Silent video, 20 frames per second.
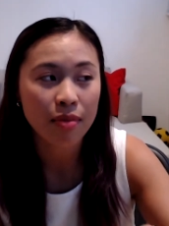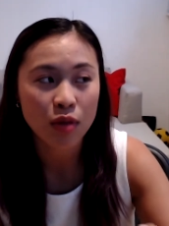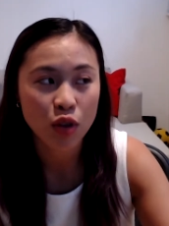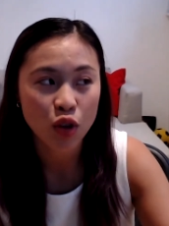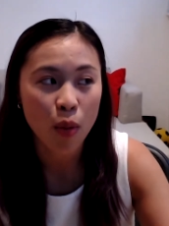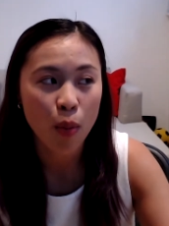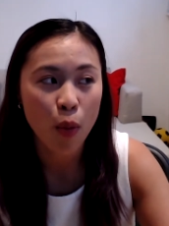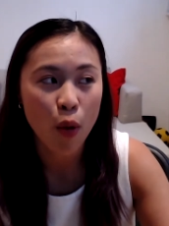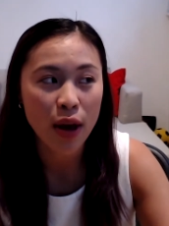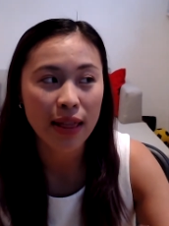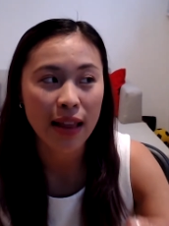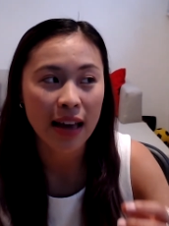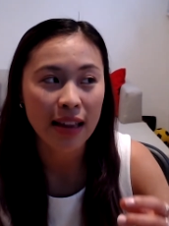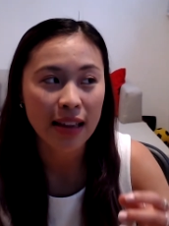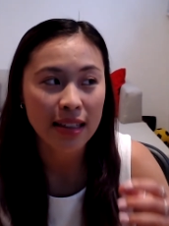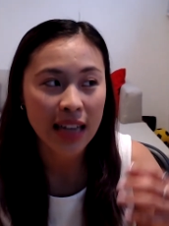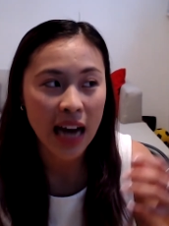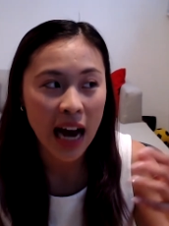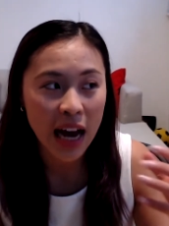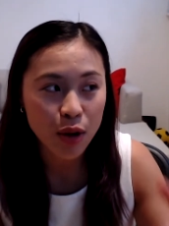to your point, like
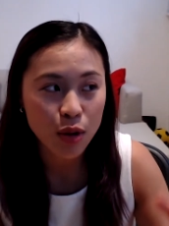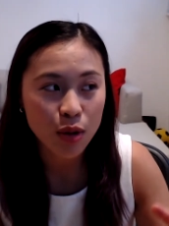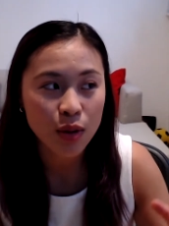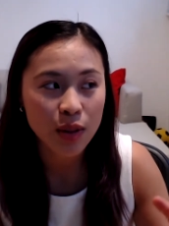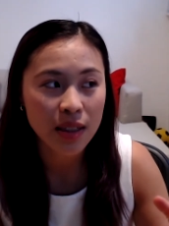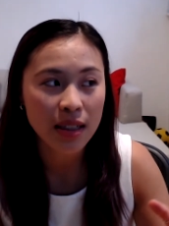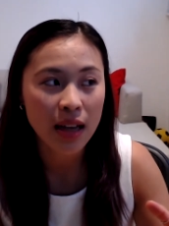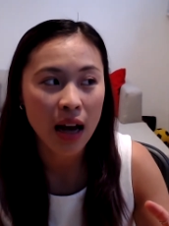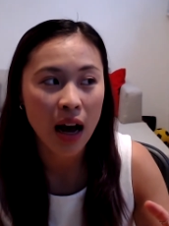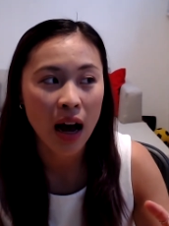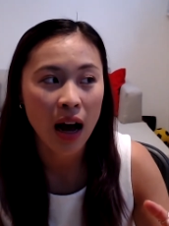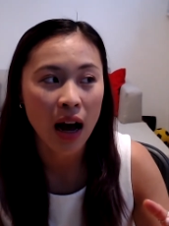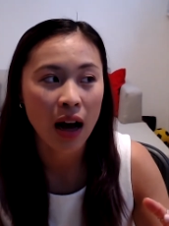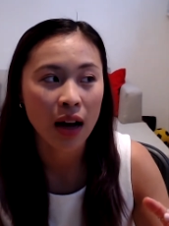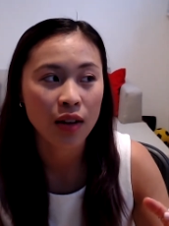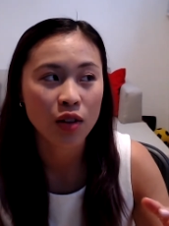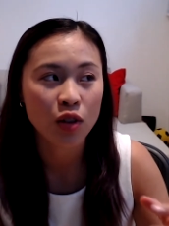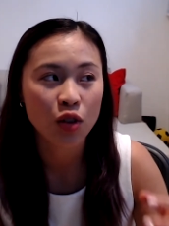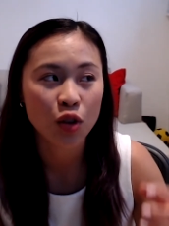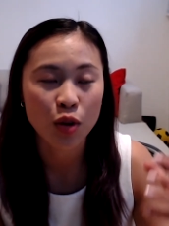the titles
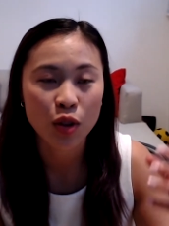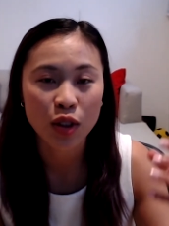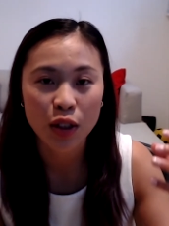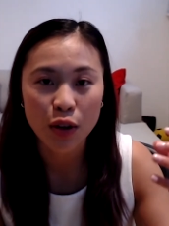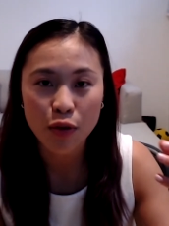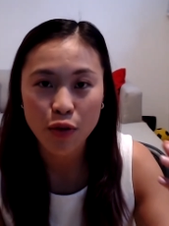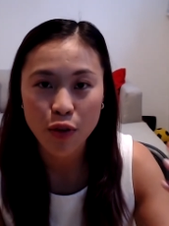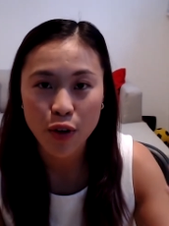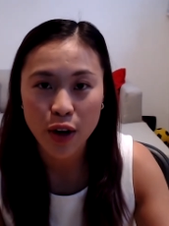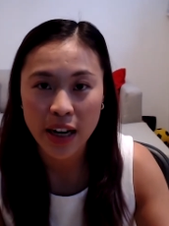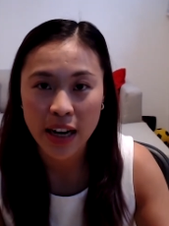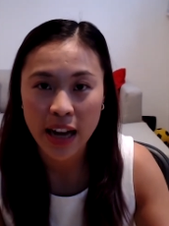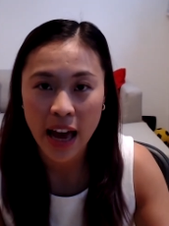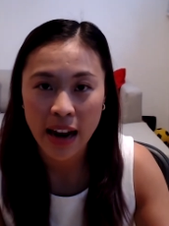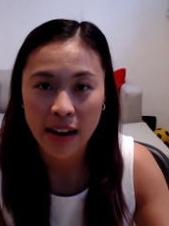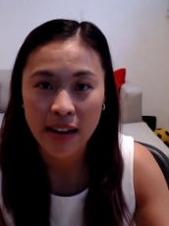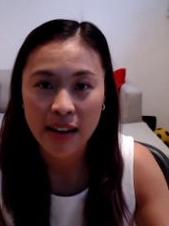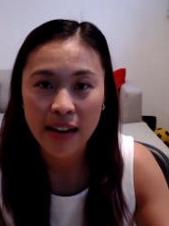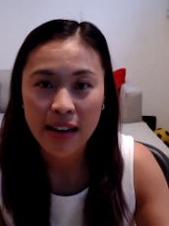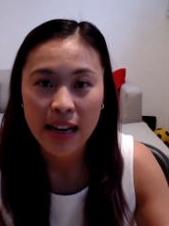are so different,
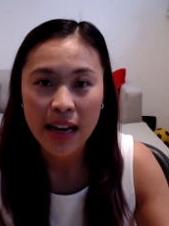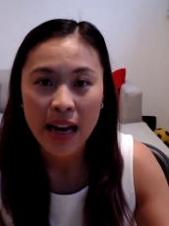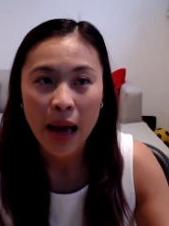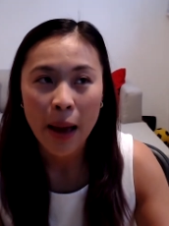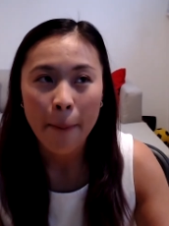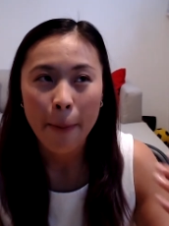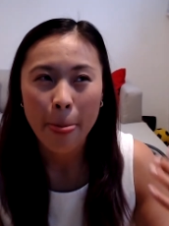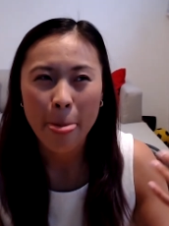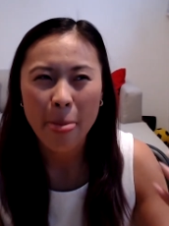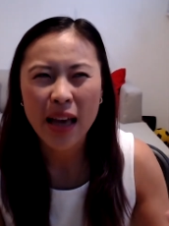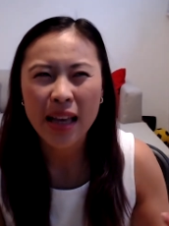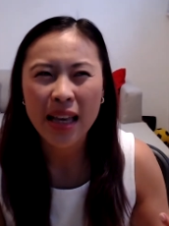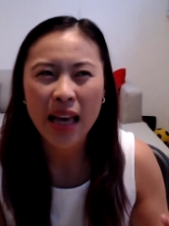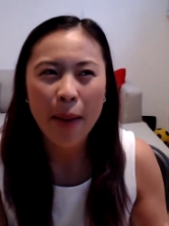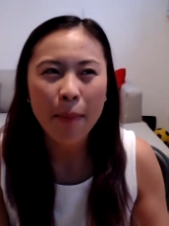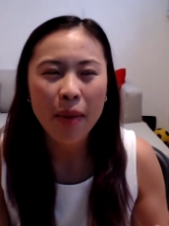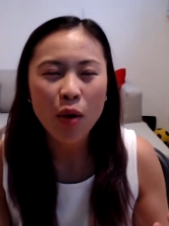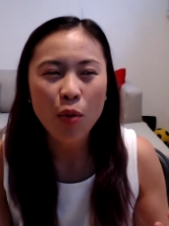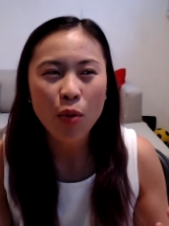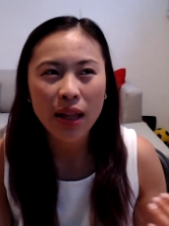and it
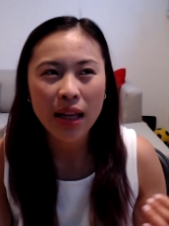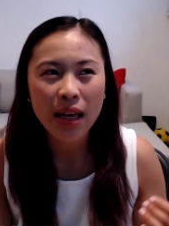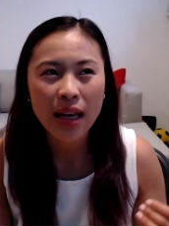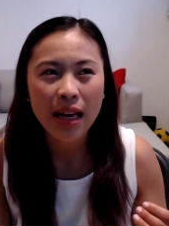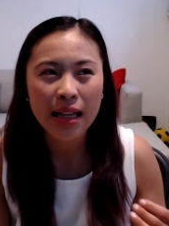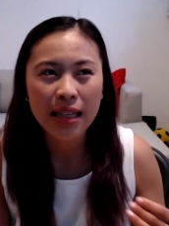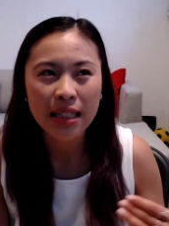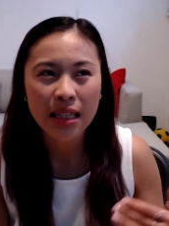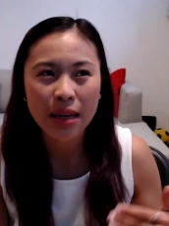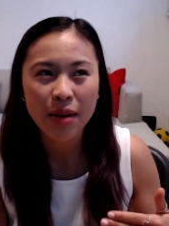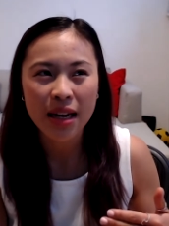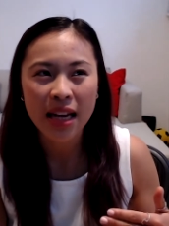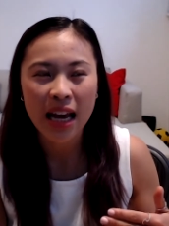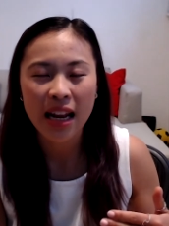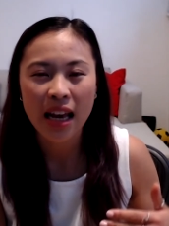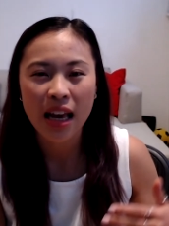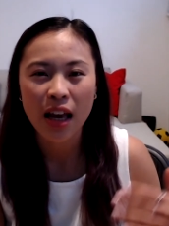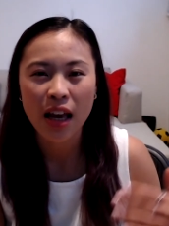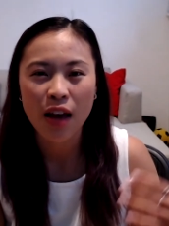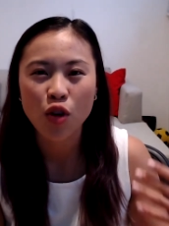can be really
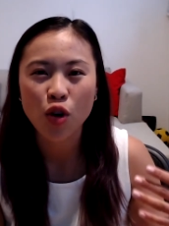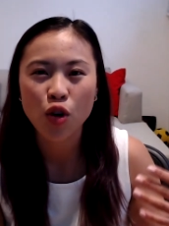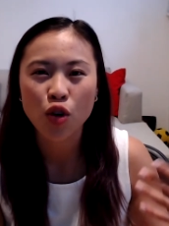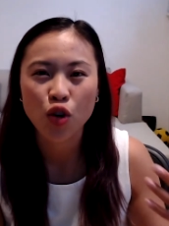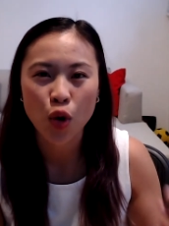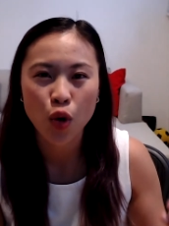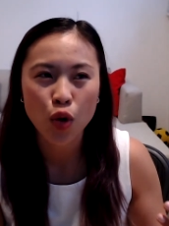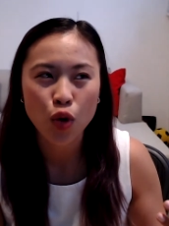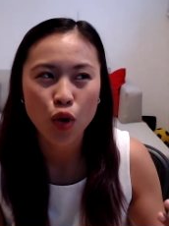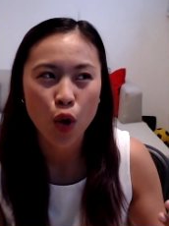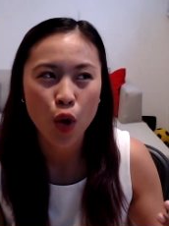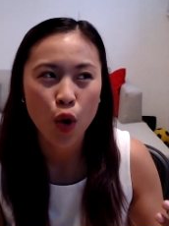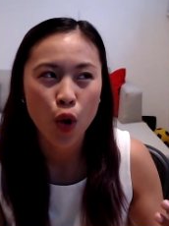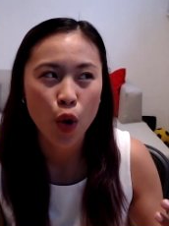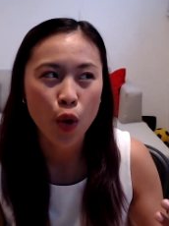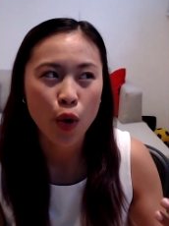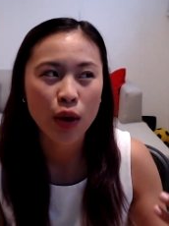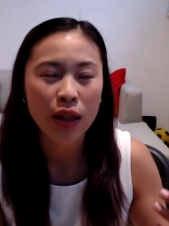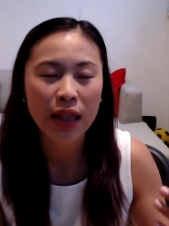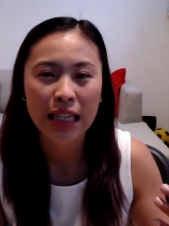intimidating if you don't
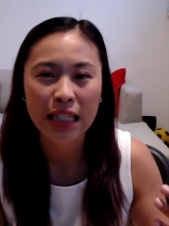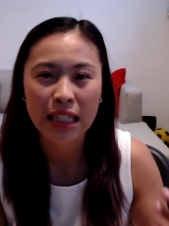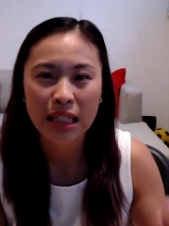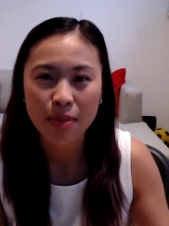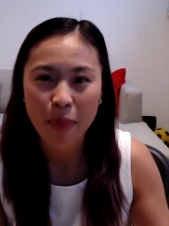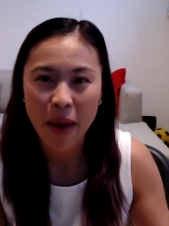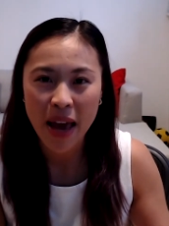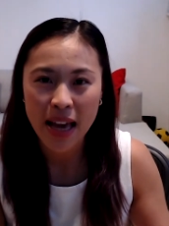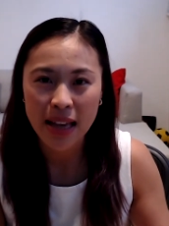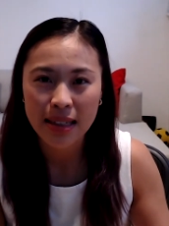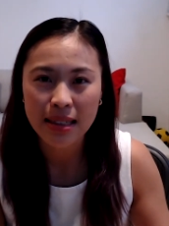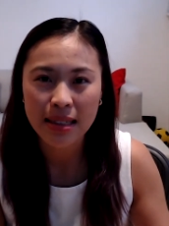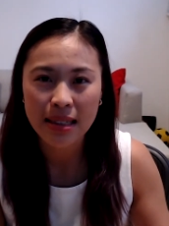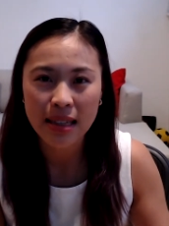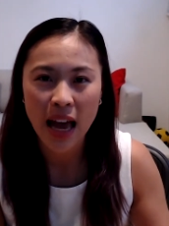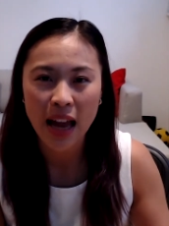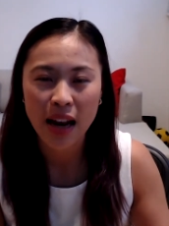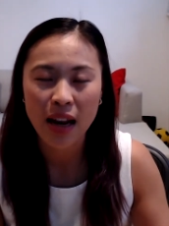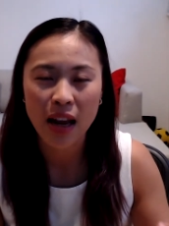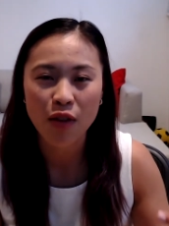know the space
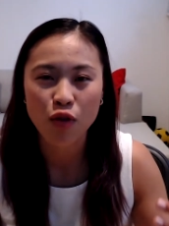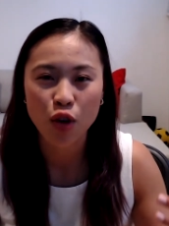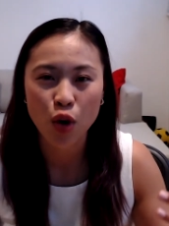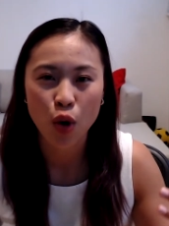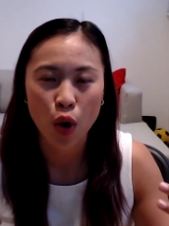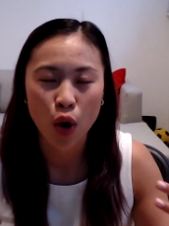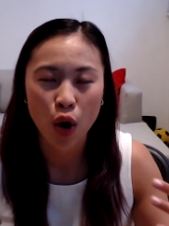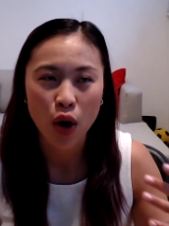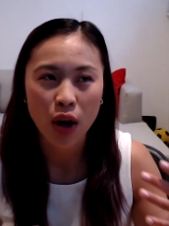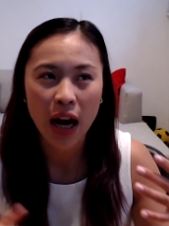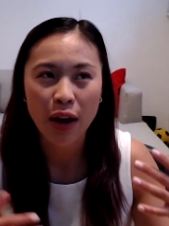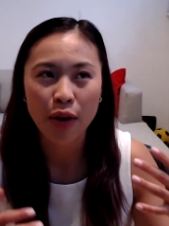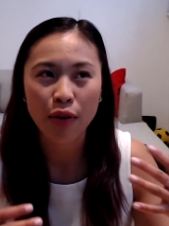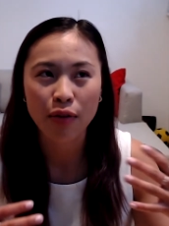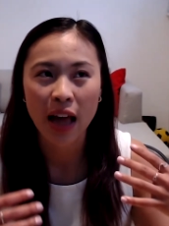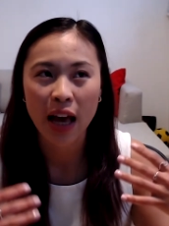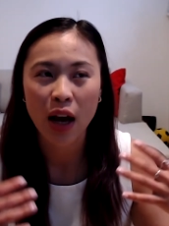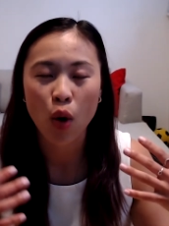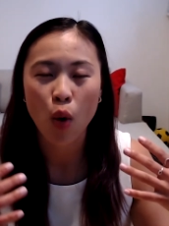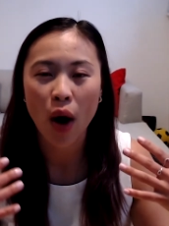and if you're kind of
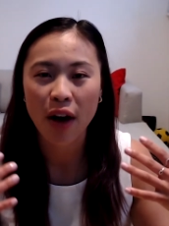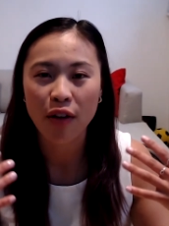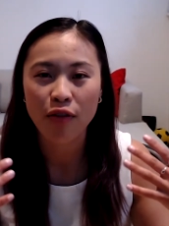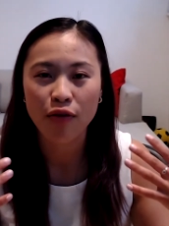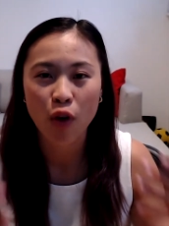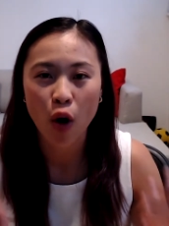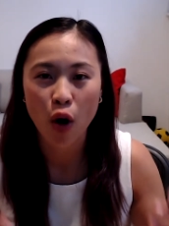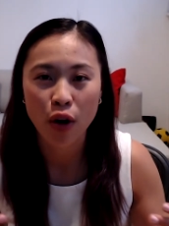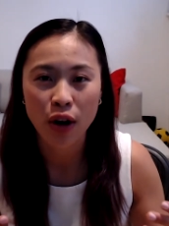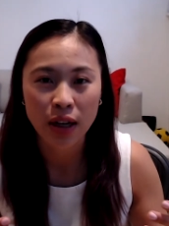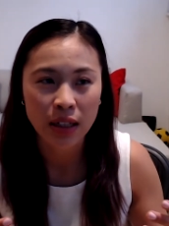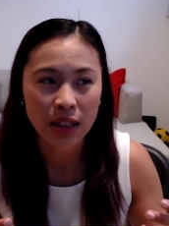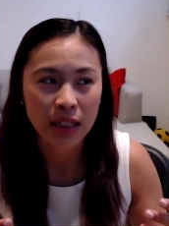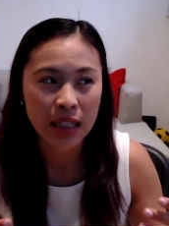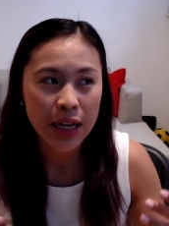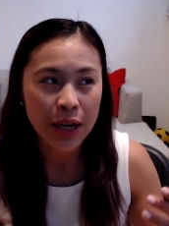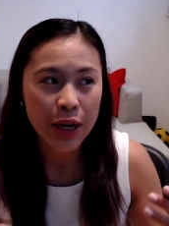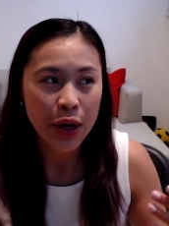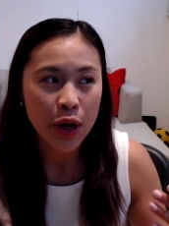like quite foreign